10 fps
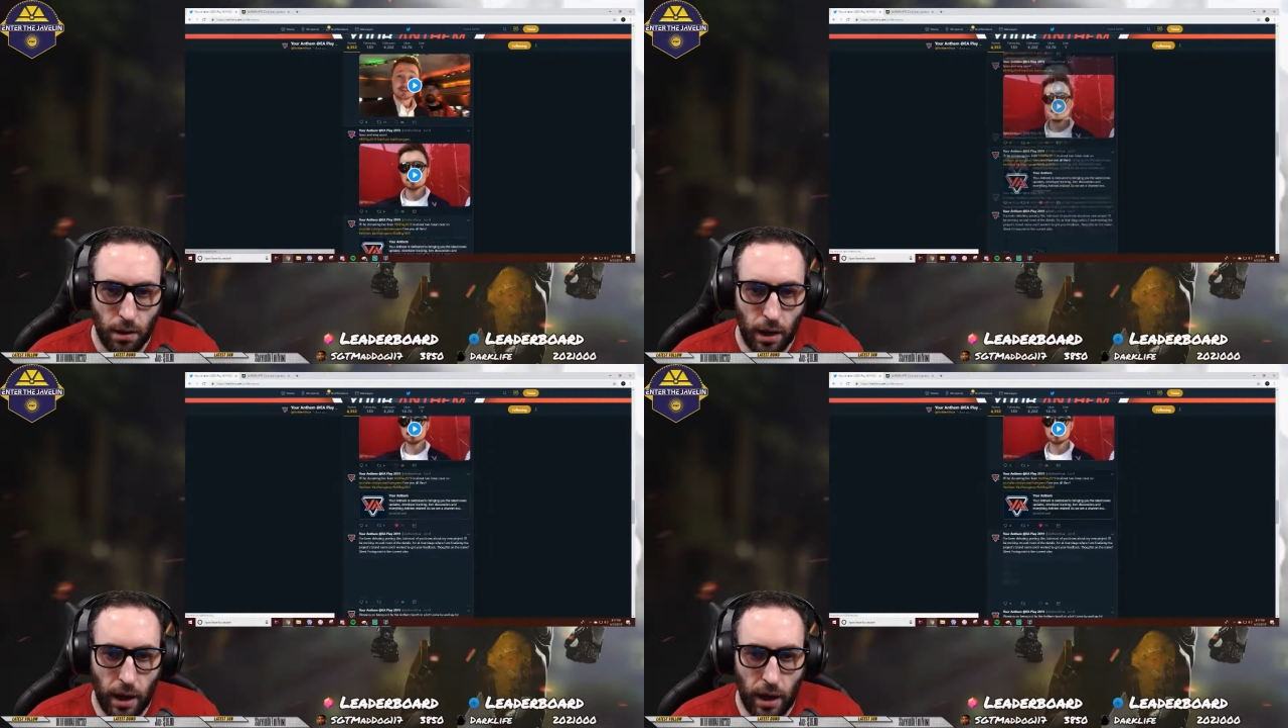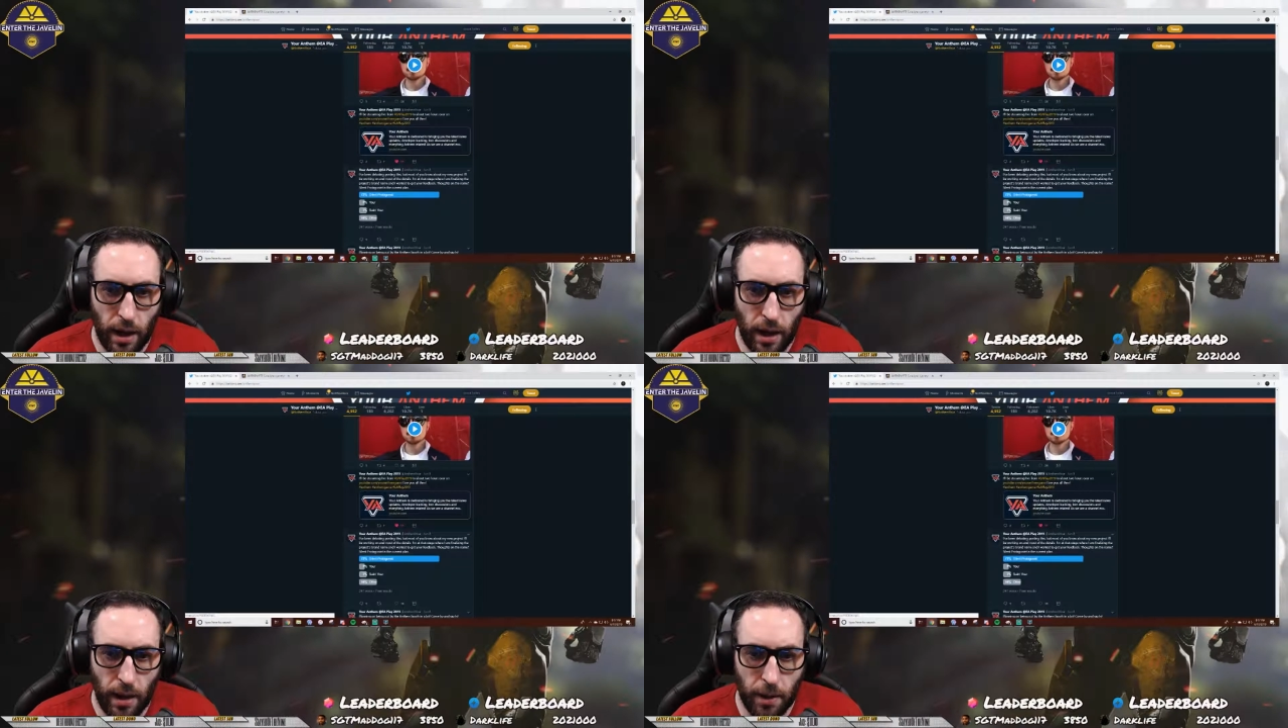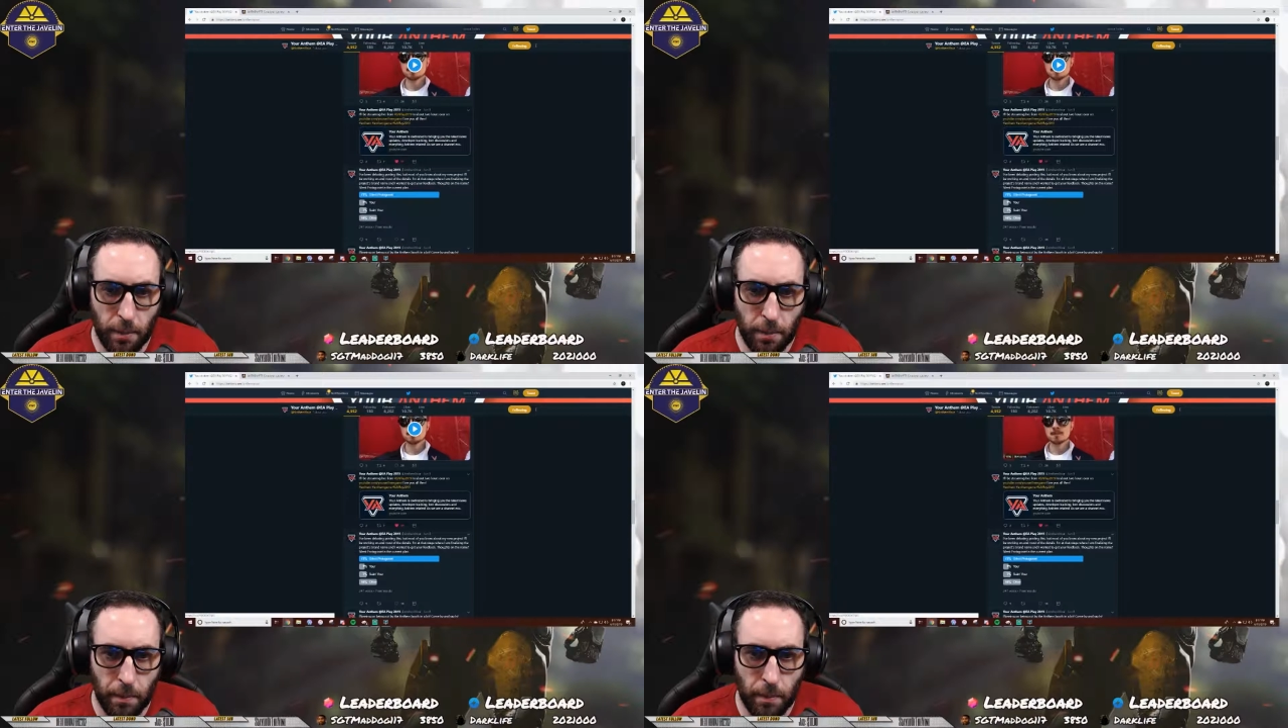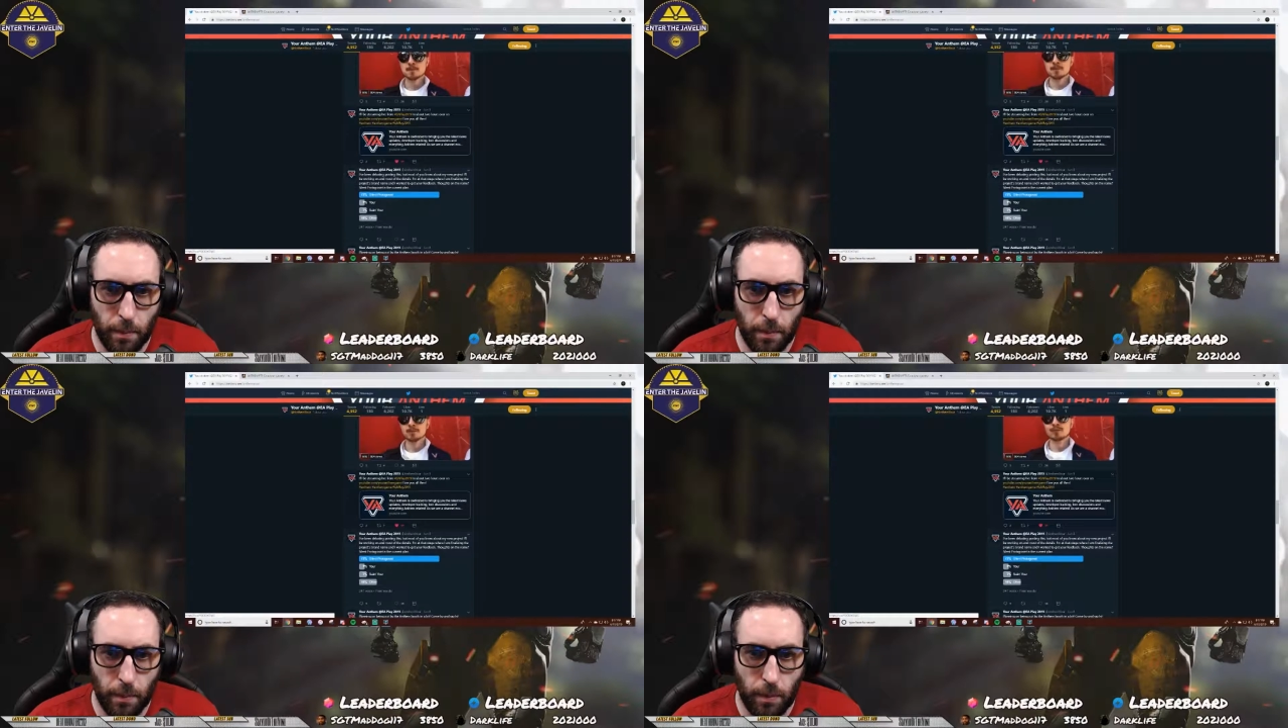
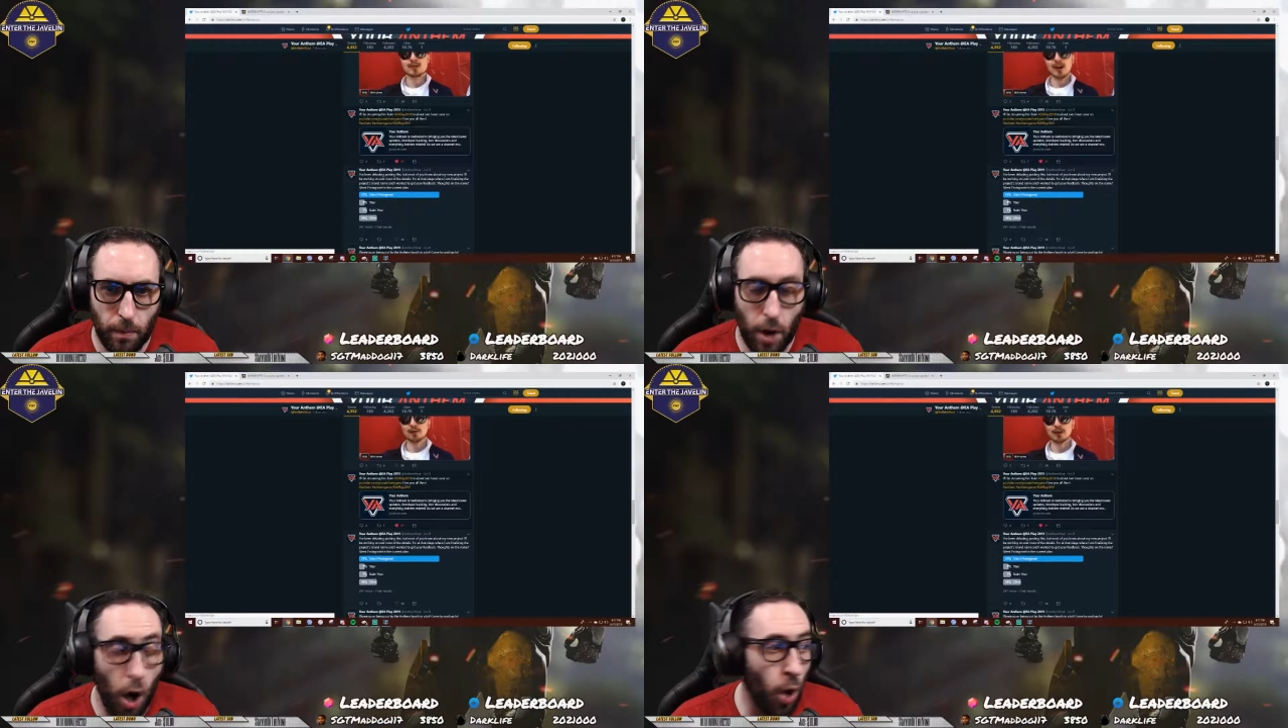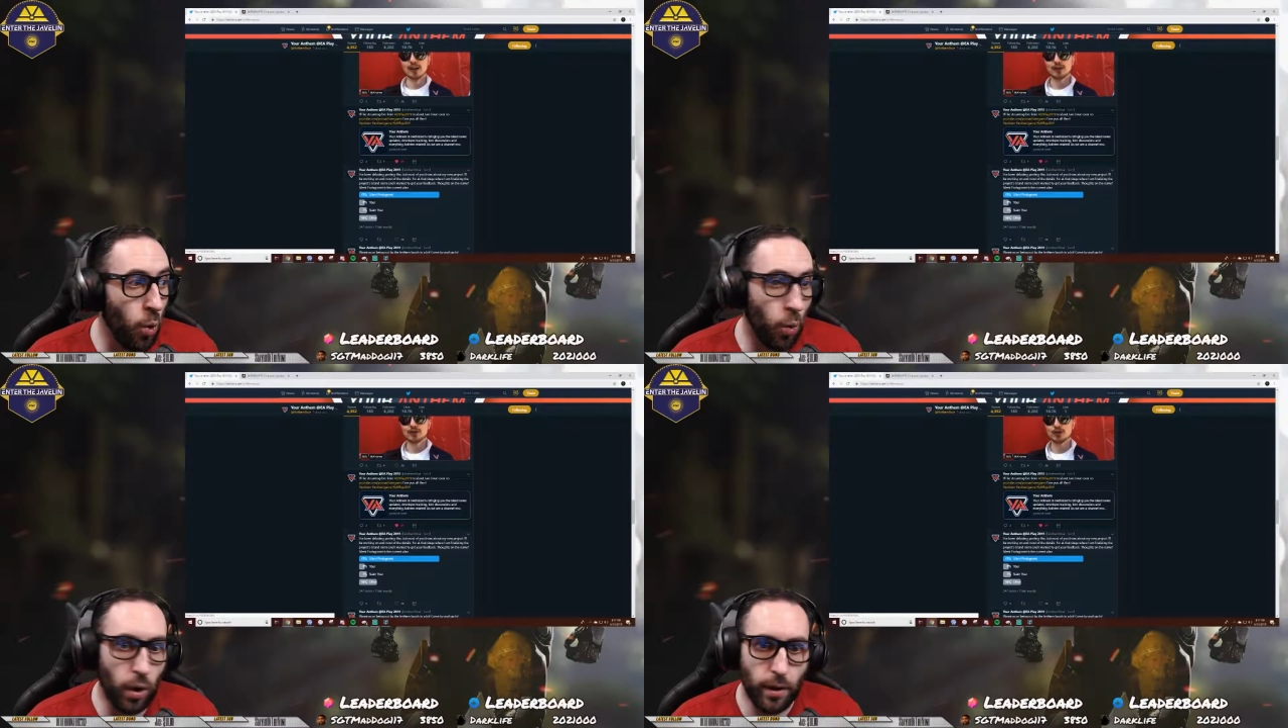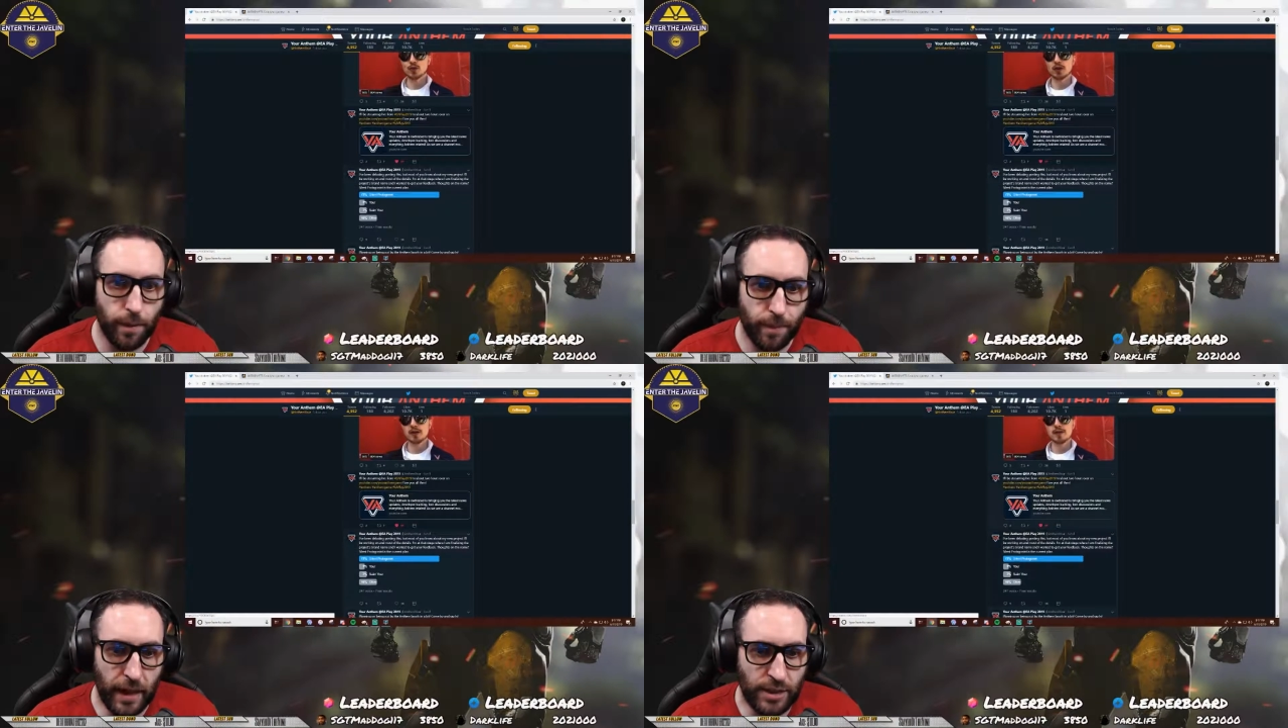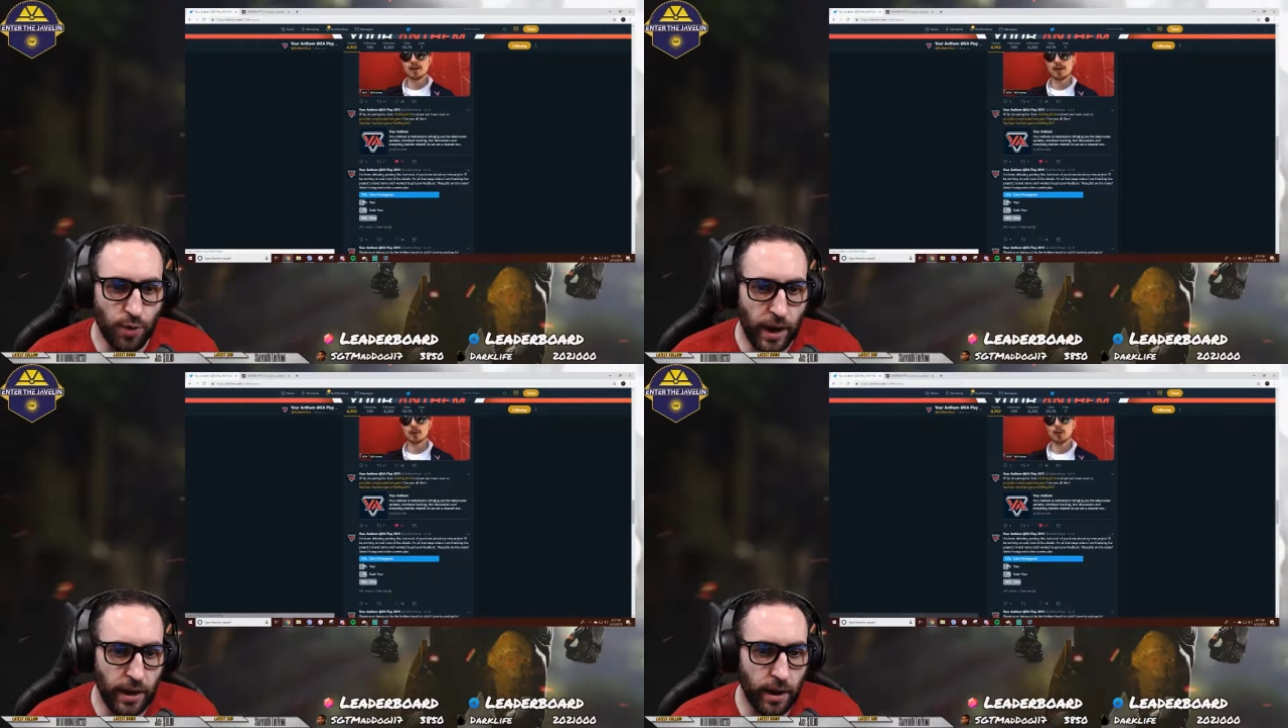Oh, that's
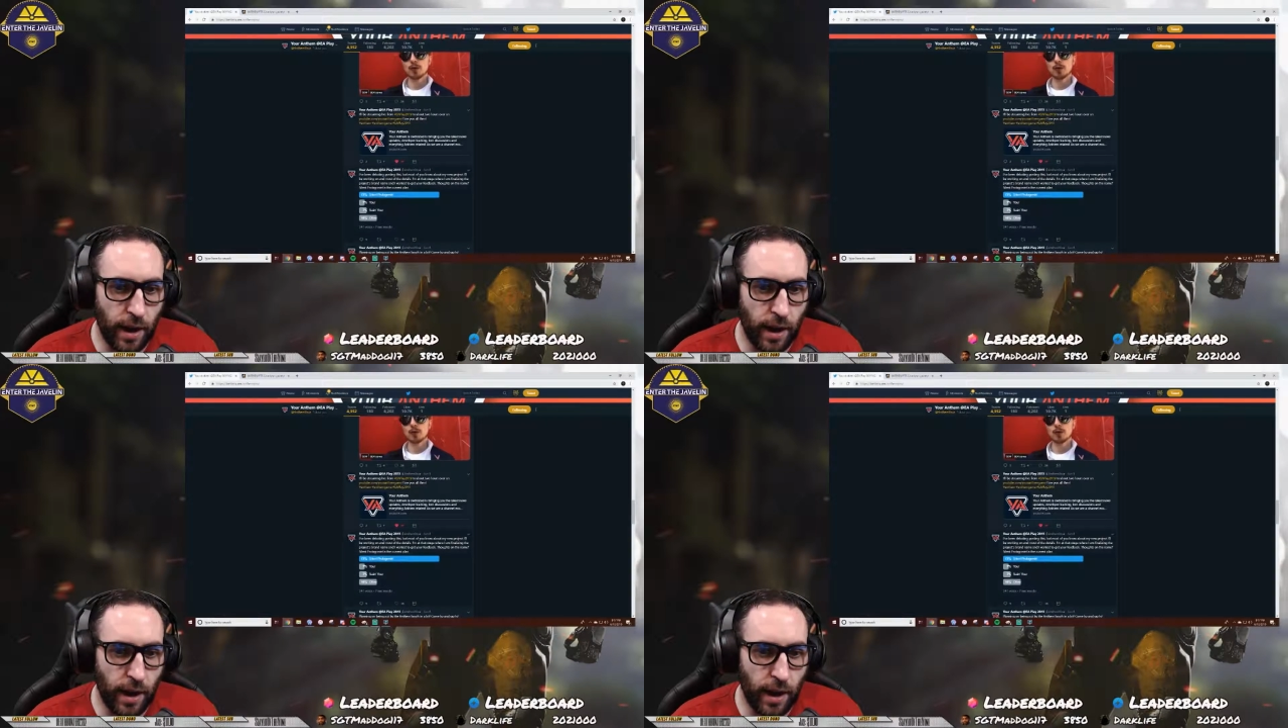right.